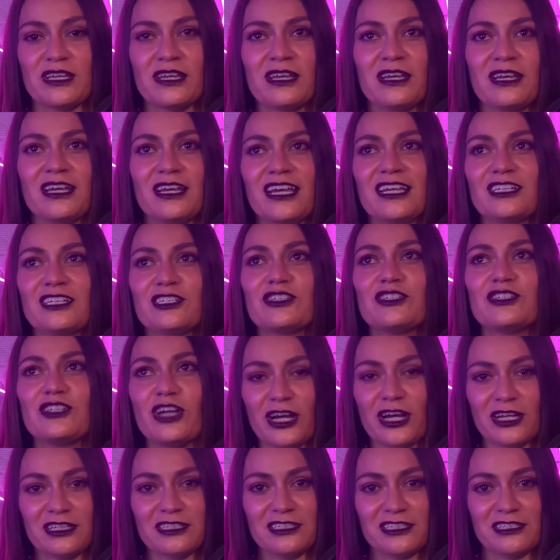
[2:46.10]
It's
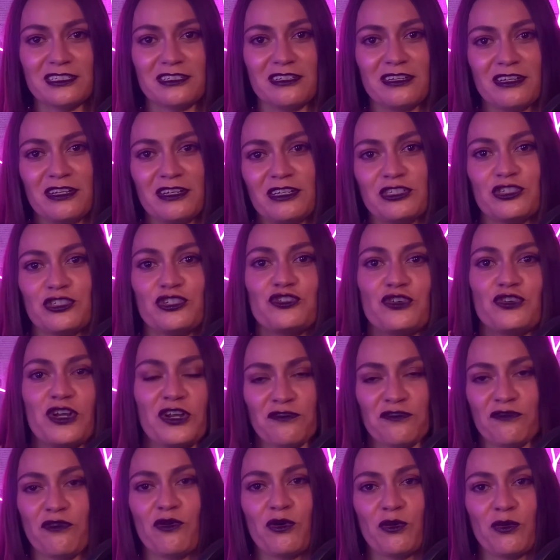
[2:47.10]
not
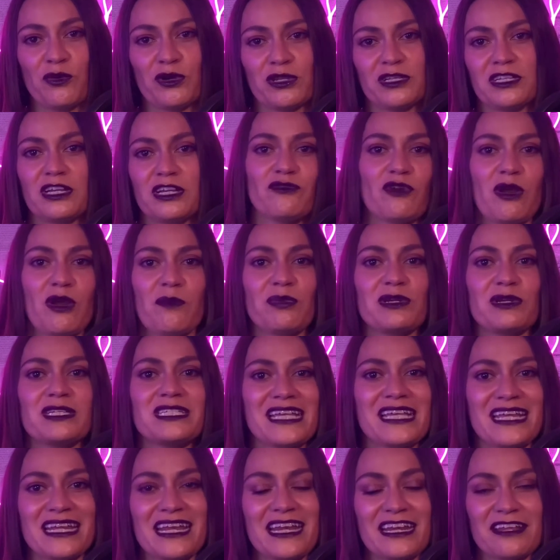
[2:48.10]
straightforwardly
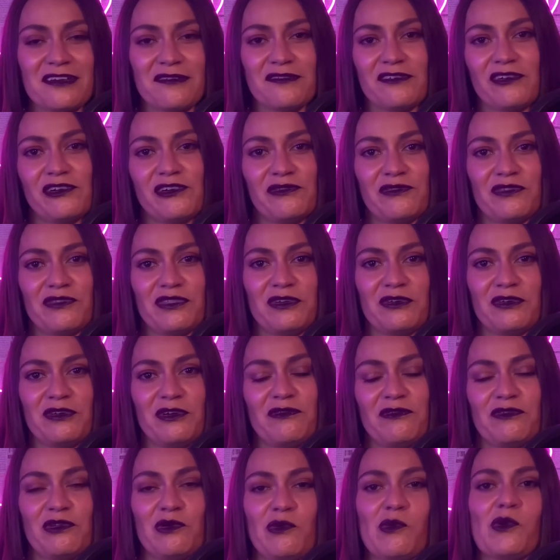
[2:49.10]
representative of
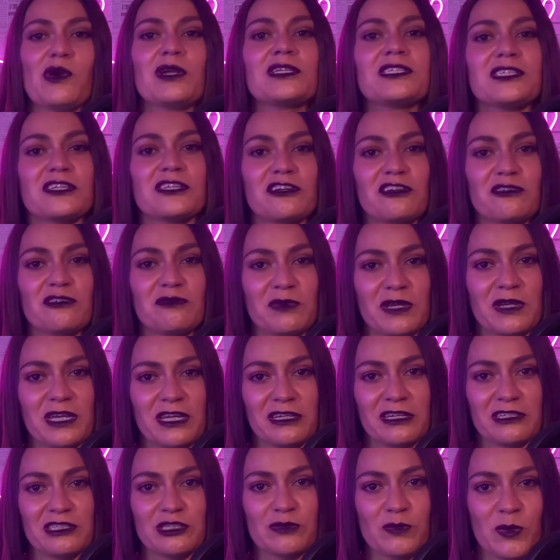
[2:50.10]
the words that are
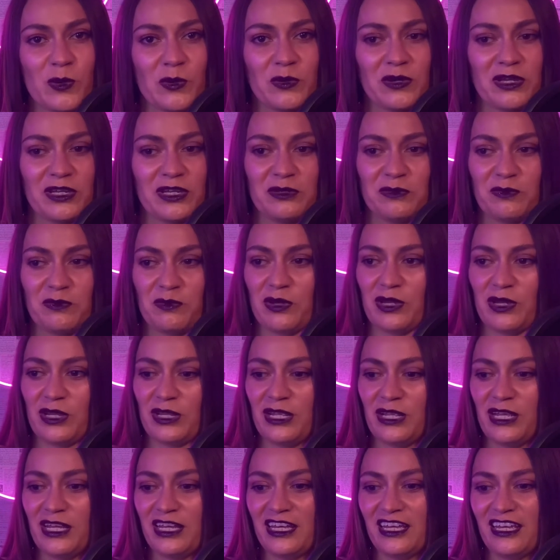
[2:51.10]
being spoken,
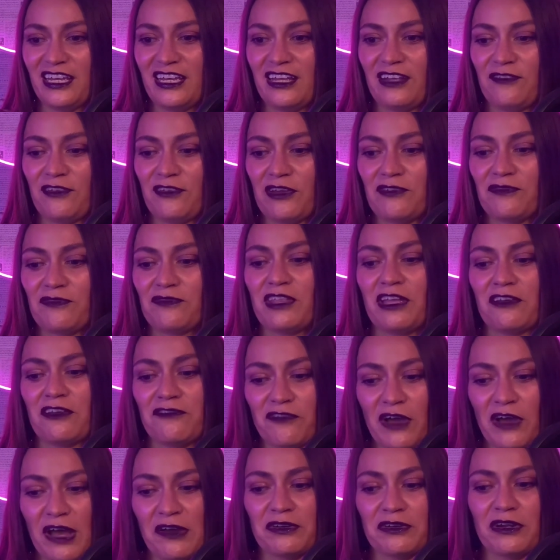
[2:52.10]
but if they
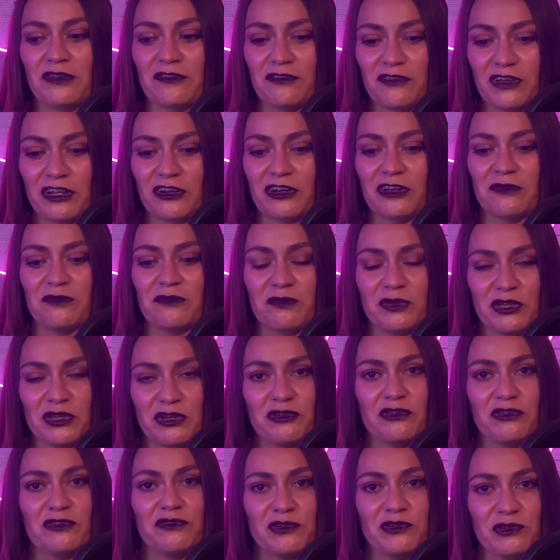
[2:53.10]
found a very
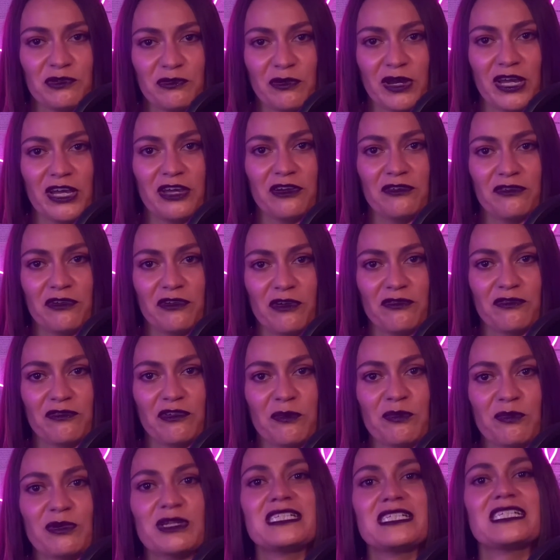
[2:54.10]
beautiful way of
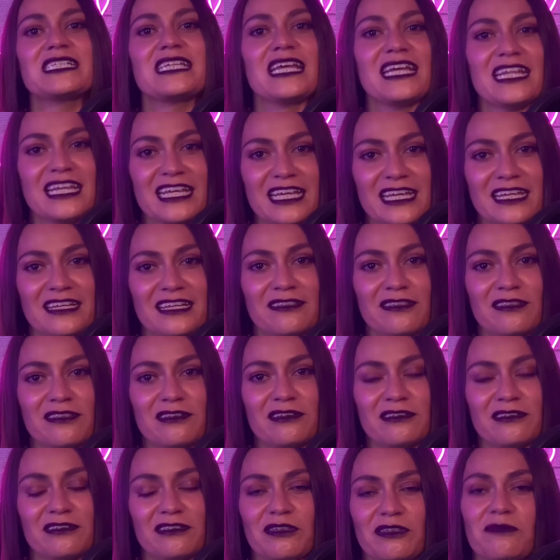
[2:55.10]
representing
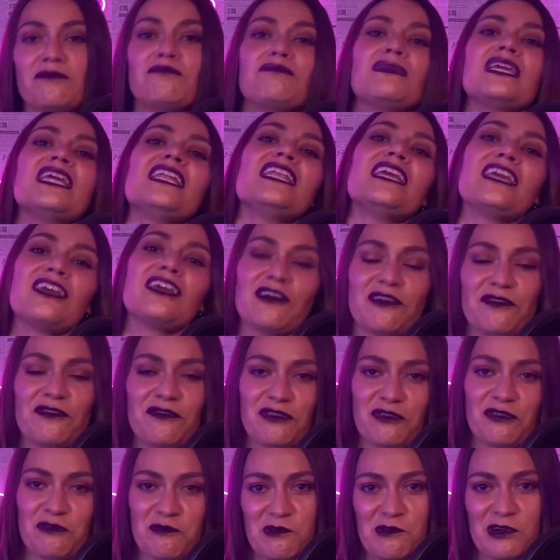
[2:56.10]
the meaning of
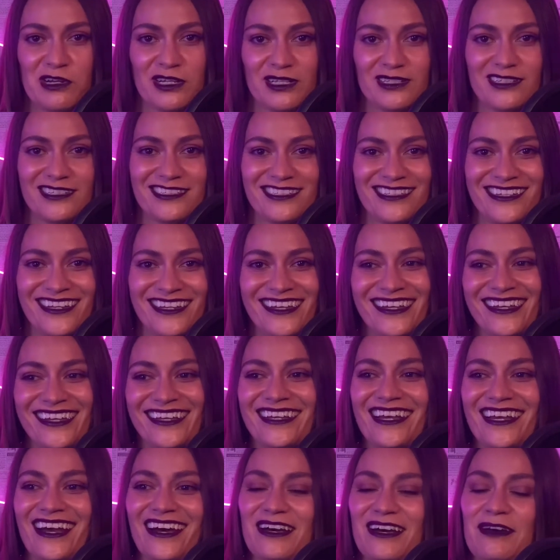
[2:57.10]
the words.
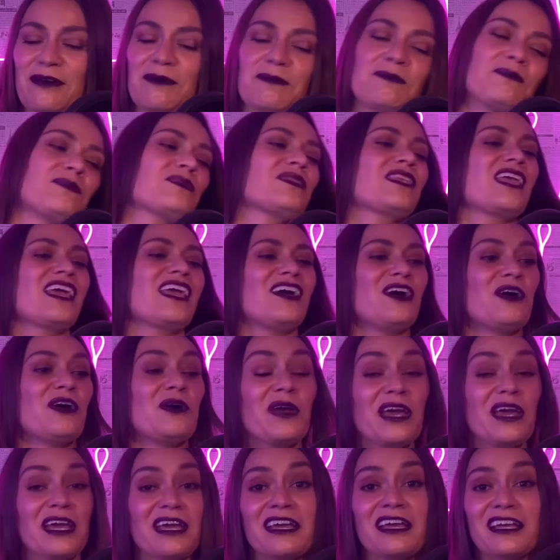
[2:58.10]

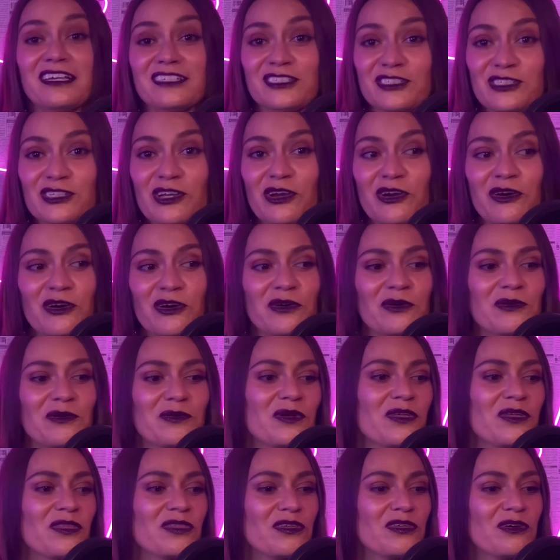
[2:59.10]
Okay,
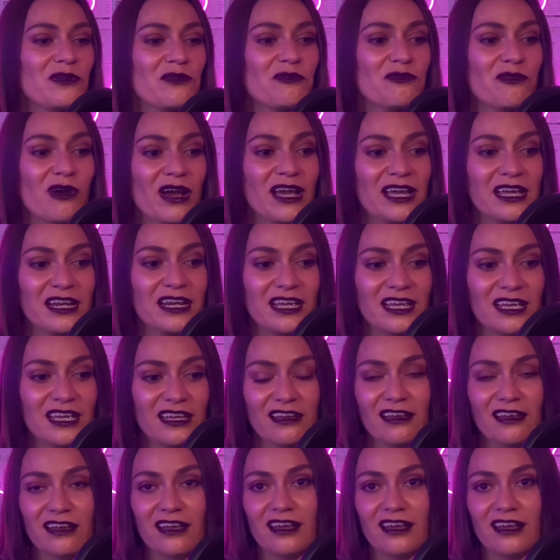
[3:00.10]
so the writing,